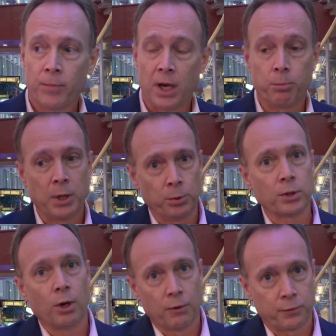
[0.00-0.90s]
And people
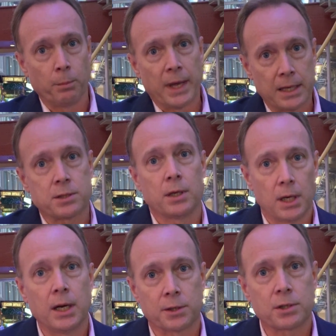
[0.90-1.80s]
go from that to
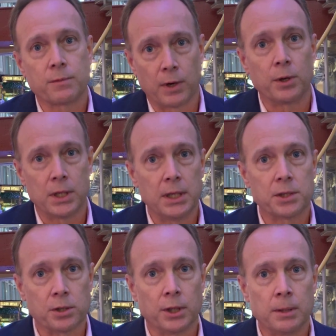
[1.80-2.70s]
us very
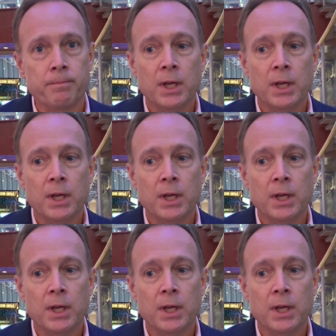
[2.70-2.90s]
easily.